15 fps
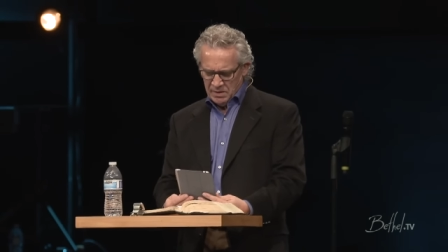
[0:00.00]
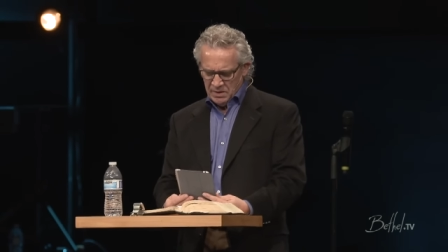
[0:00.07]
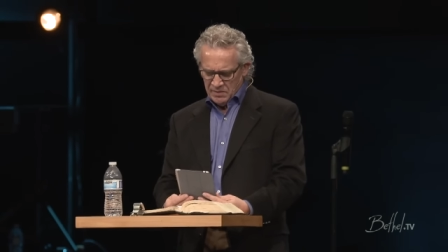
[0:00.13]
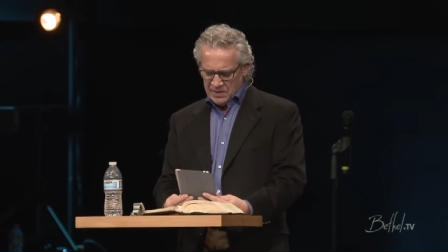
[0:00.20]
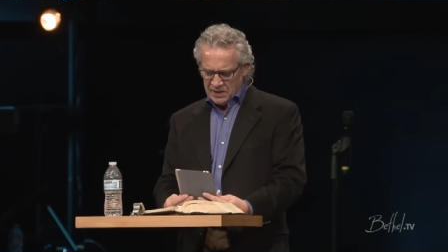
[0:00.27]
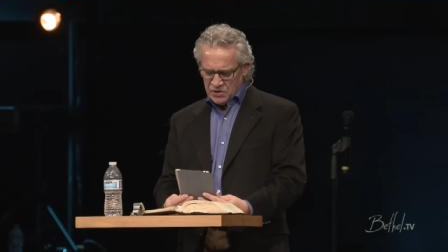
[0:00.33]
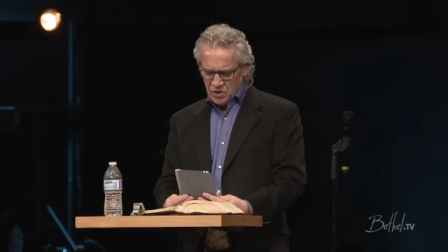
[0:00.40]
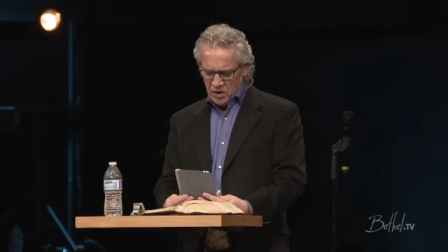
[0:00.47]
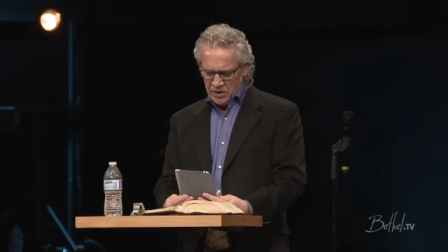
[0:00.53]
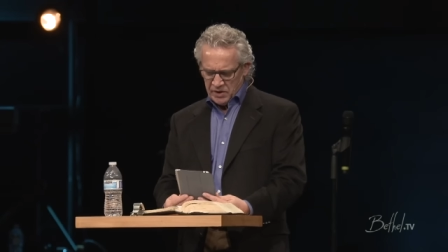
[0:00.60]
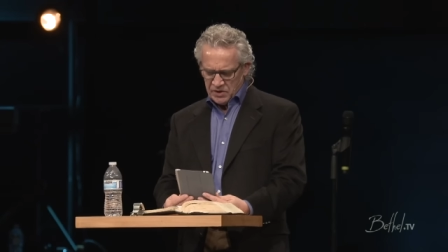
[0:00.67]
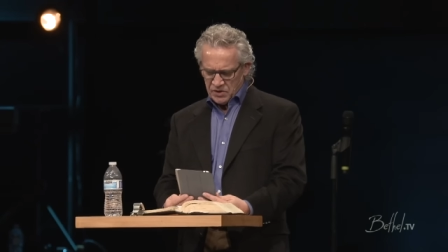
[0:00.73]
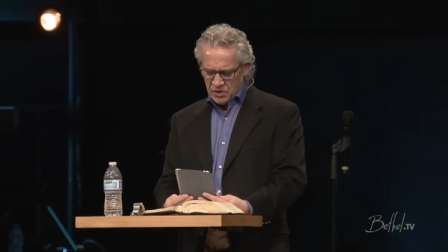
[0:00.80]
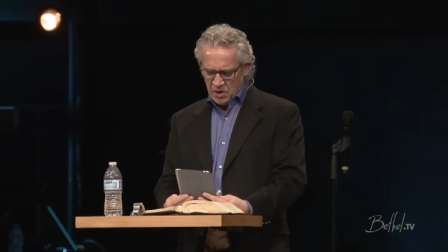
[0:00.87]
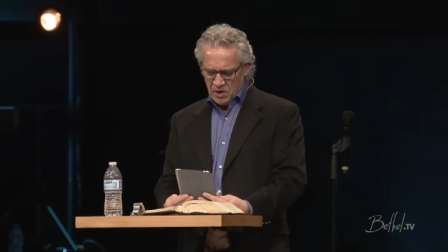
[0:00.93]
"They taught
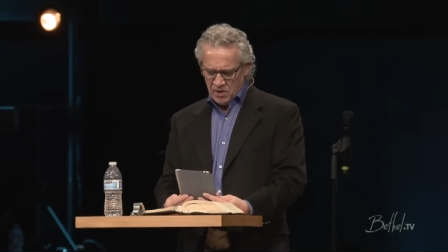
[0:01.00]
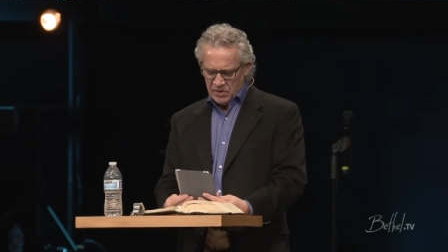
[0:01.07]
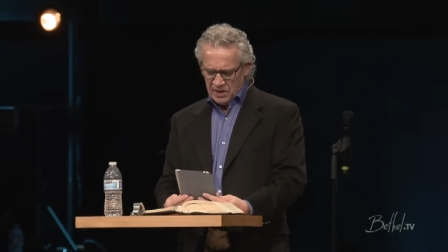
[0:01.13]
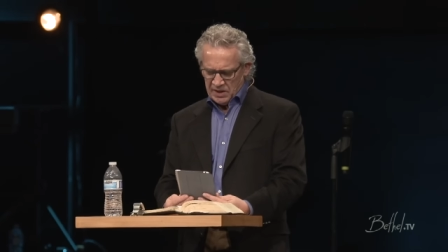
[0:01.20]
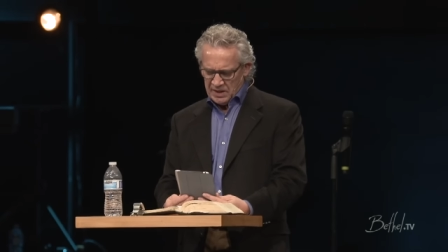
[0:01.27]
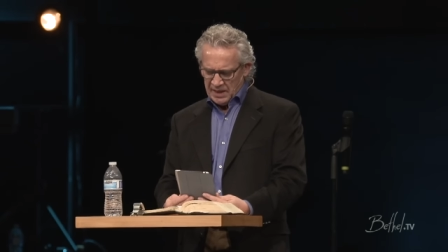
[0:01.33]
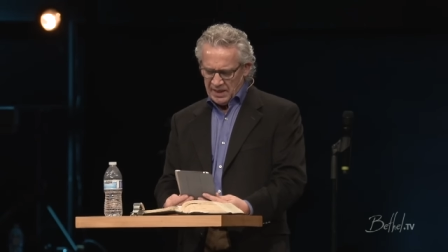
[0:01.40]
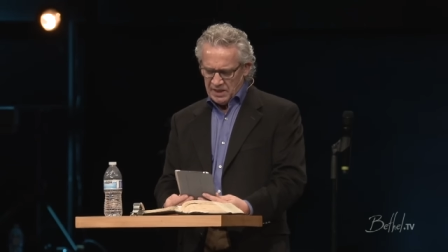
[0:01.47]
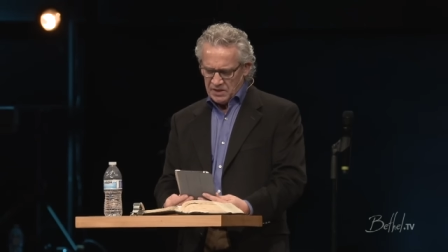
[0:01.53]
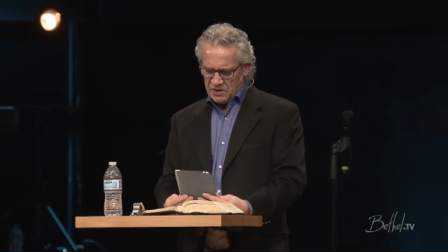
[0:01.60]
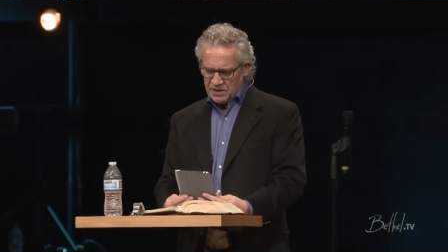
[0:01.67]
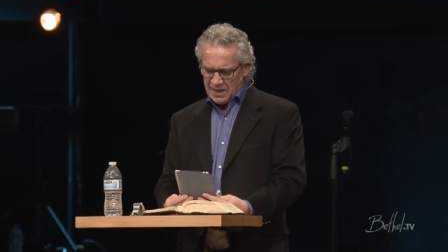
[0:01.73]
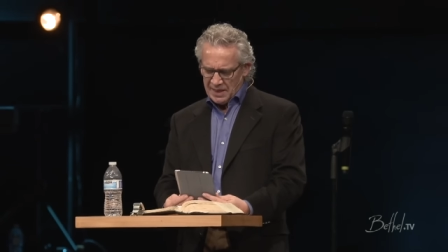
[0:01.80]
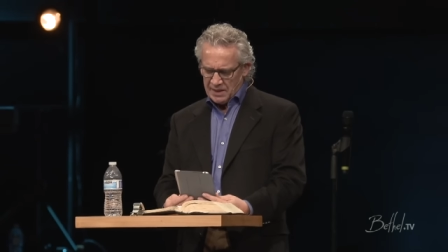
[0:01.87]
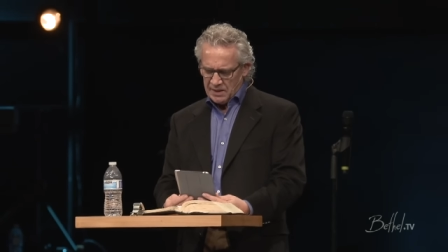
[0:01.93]
us all the latest
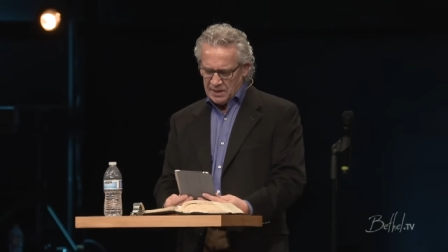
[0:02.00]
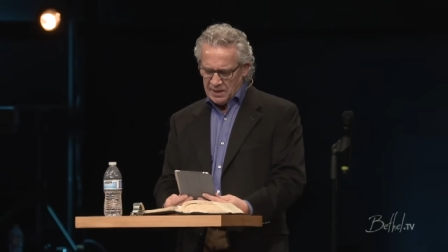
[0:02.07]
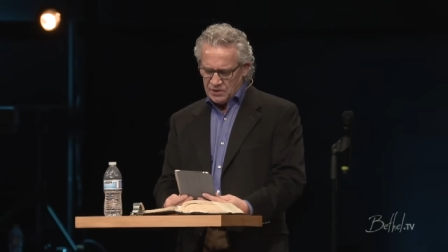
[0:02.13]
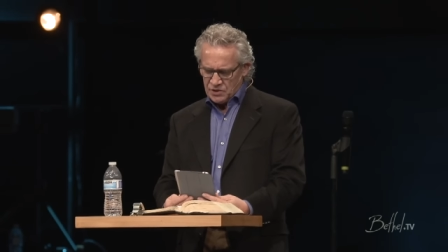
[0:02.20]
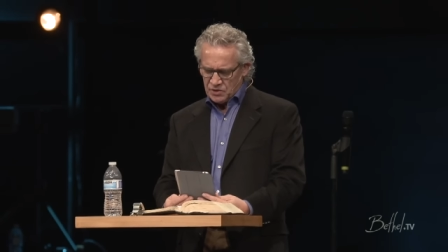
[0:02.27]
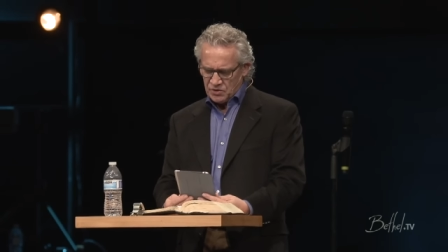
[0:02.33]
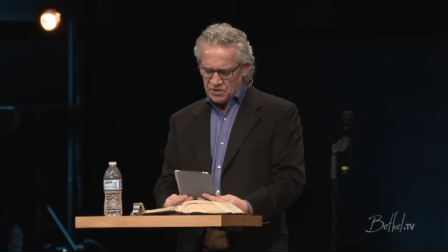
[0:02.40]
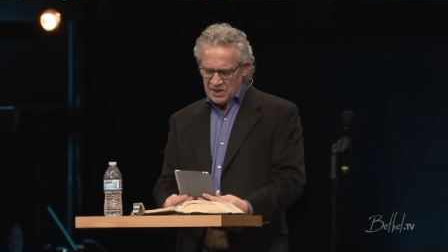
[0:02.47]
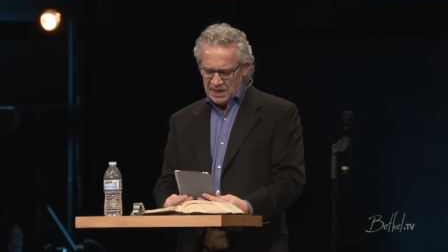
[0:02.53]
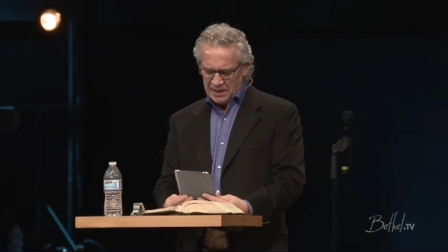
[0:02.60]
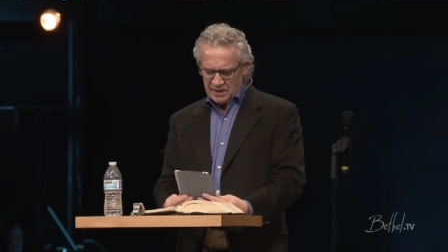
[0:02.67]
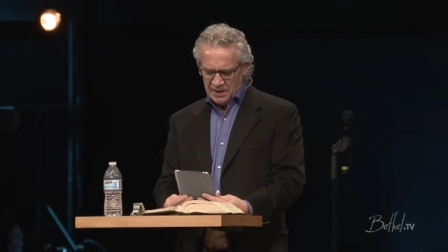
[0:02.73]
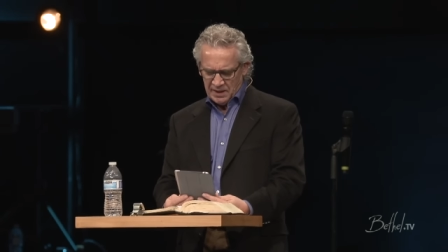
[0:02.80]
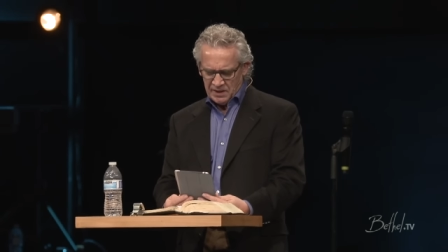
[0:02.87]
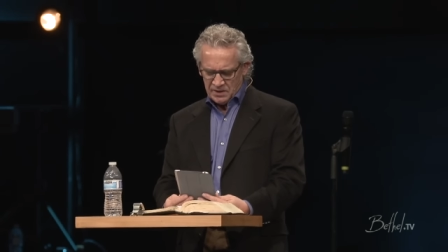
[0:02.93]
psychological
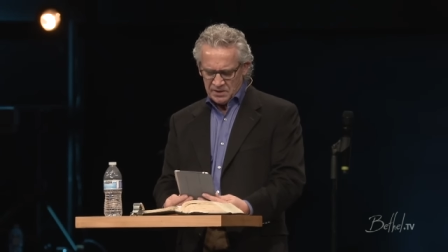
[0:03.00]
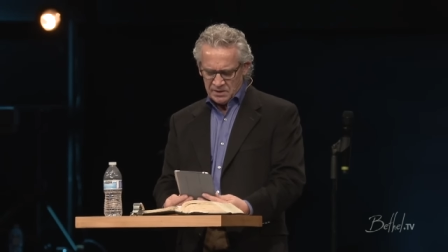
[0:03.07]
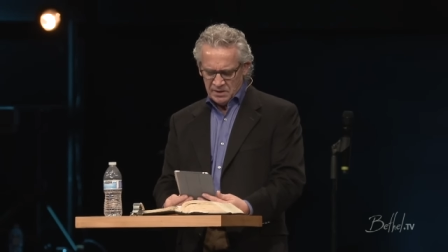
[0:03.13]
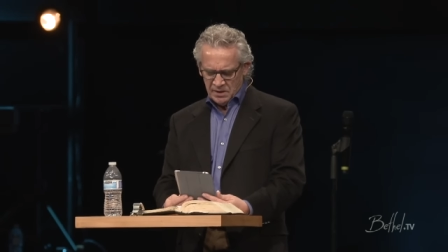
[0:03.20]
techniques,